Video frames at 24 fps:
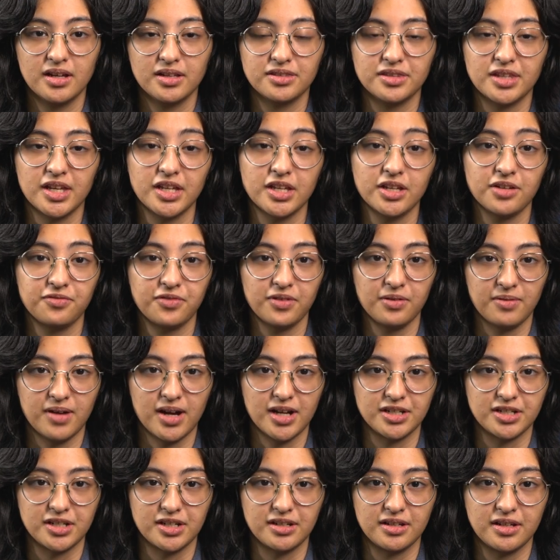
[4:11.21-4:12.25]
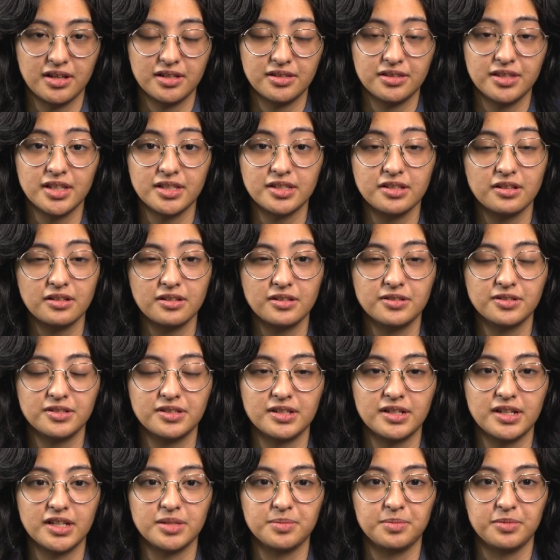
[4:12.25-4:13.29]
Thank you for watching. This concludes
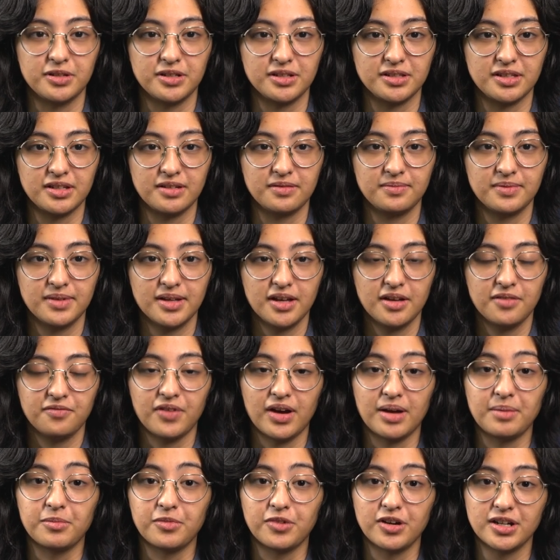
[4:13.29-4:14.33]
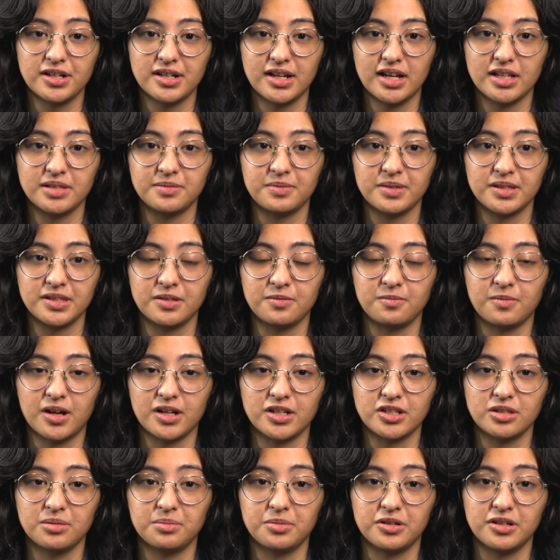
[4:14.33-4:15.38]
today's bulletin. Find more announcements and
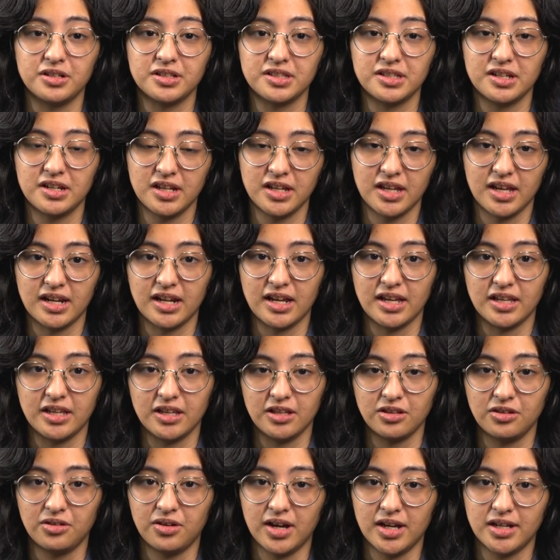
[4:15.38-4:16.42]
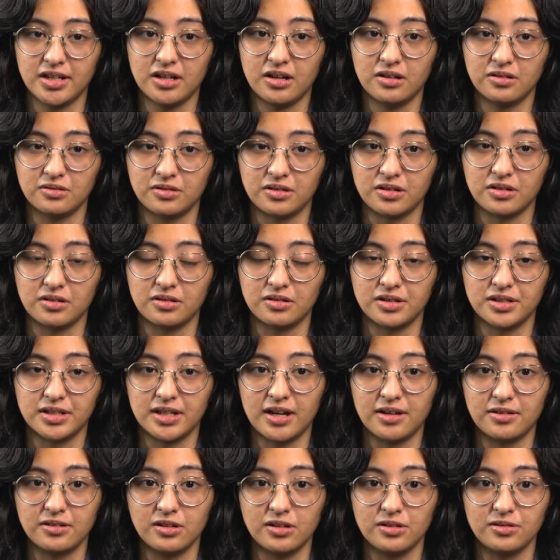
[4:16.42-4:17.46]
watch the bulletin again at hilohigh.org or
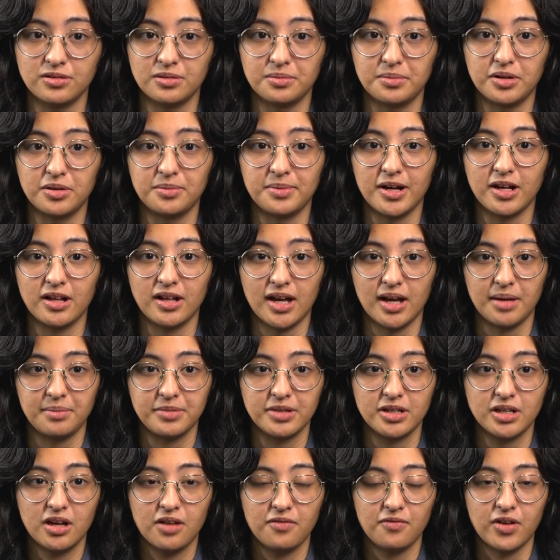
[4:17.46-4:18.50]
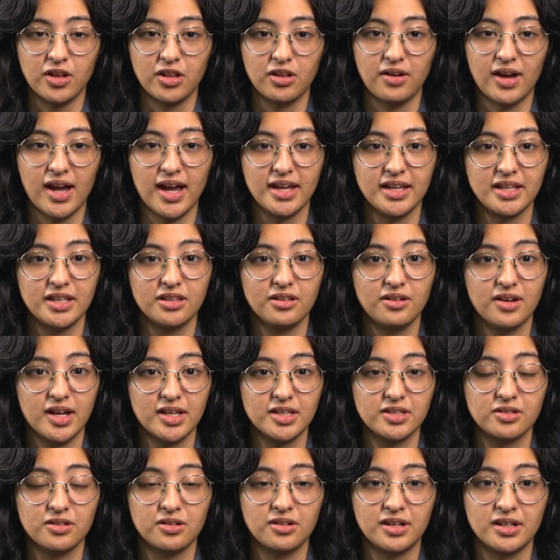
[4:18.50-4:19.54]
download the mobile app. Follow at Hilo
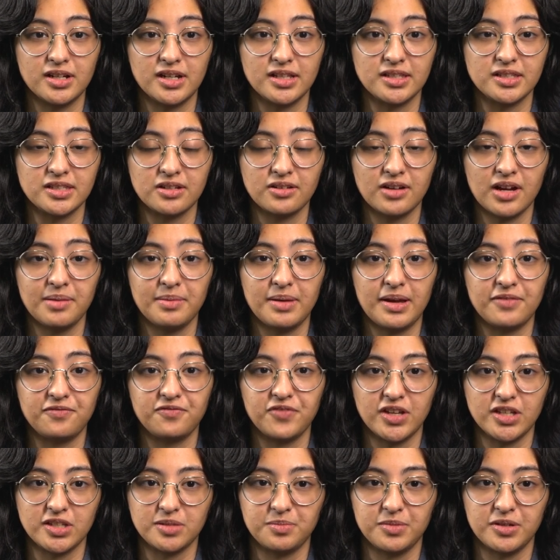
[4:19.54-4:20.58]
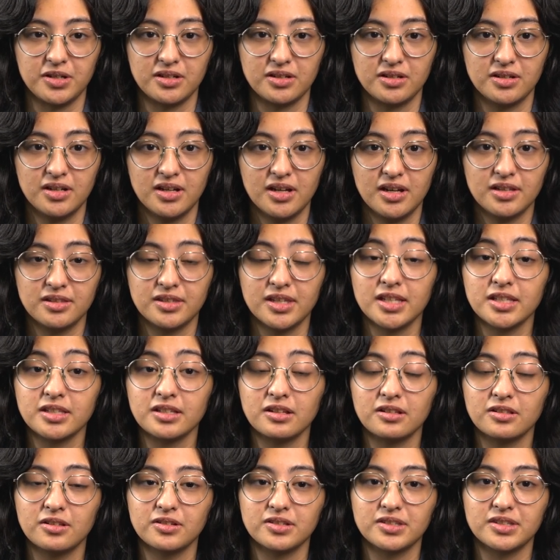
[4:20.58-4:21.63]
High School on Instagram and Facebook. This
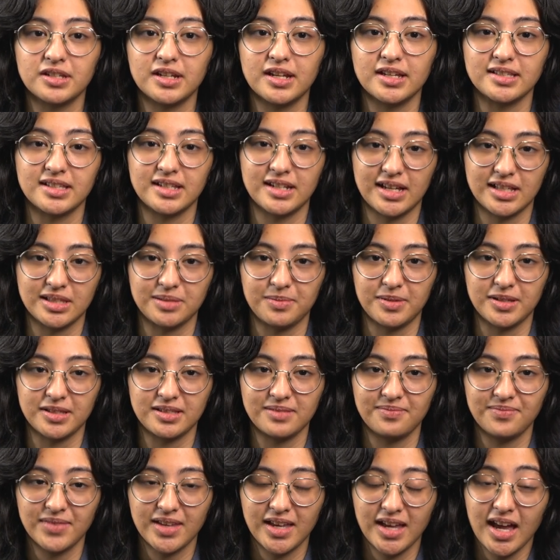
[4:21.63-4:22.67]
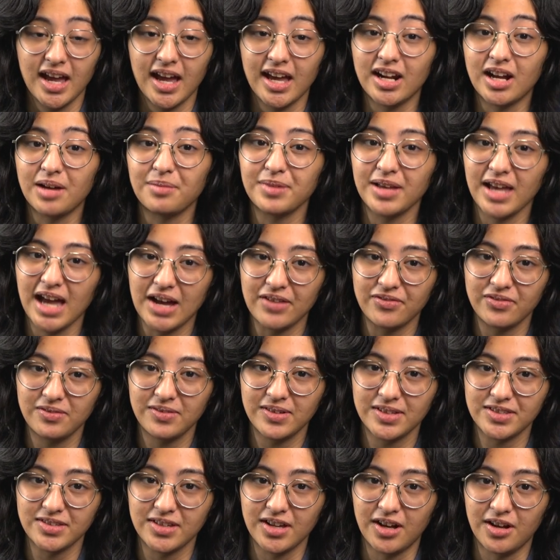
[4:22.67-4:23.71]
concludes today's announcements. And on behalf of
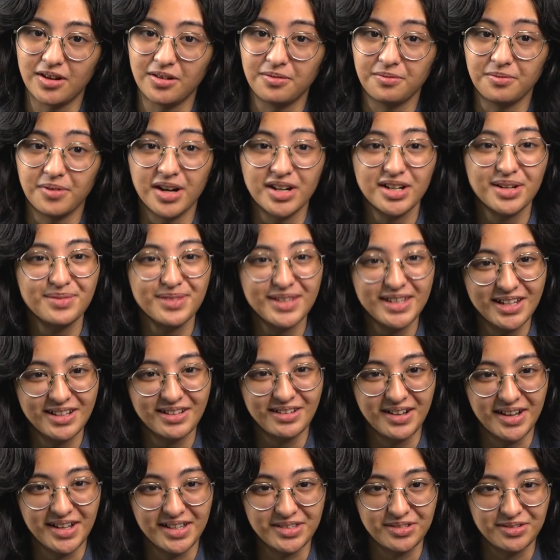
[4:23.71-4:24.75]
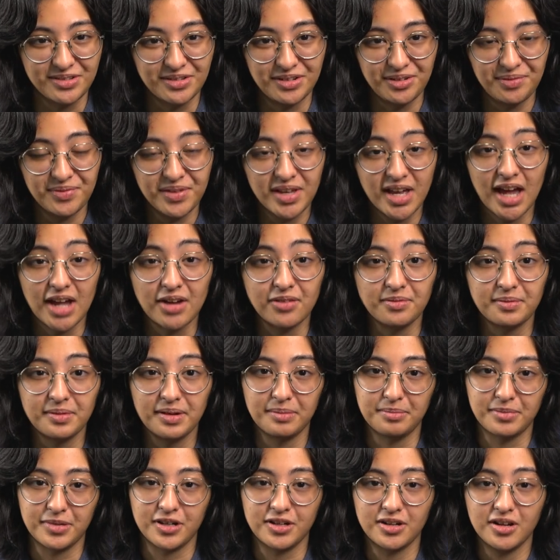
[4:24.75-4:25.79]
us all, welcome to Hilo High School. And
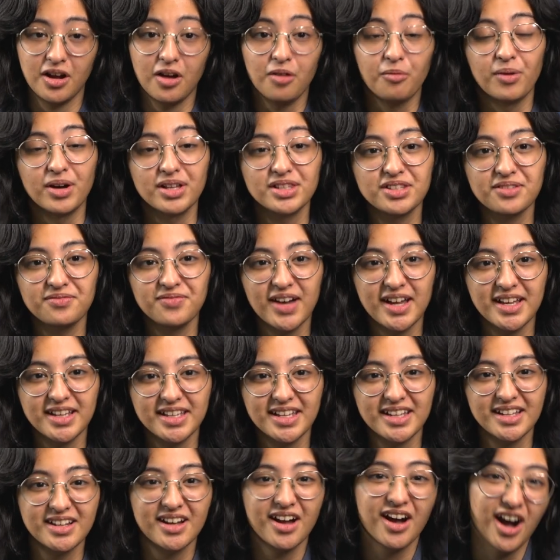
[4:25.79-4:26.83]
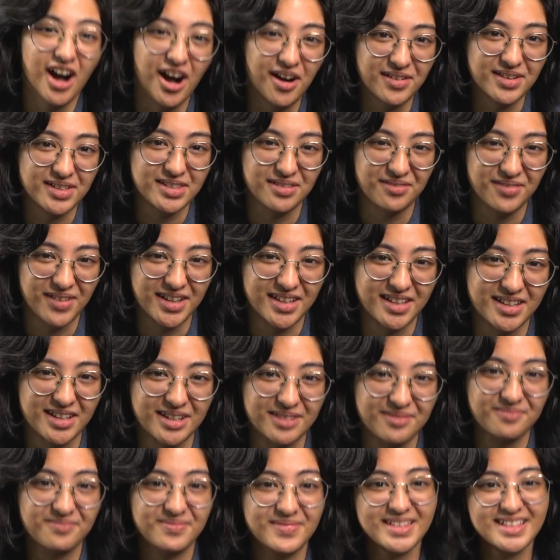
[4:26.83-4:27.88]
remember, once a Viking, always a
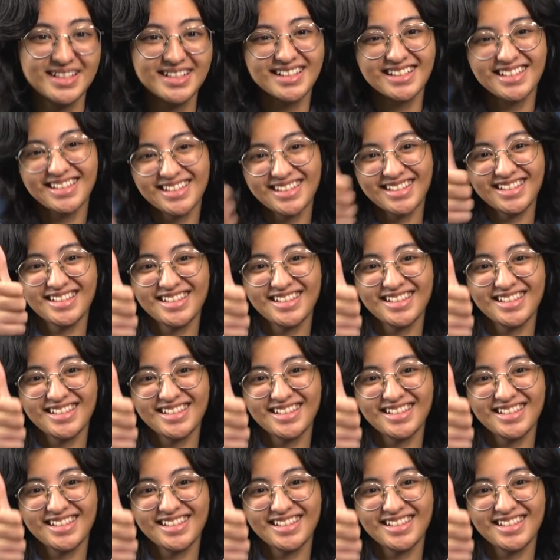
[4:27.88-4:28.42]
Viking.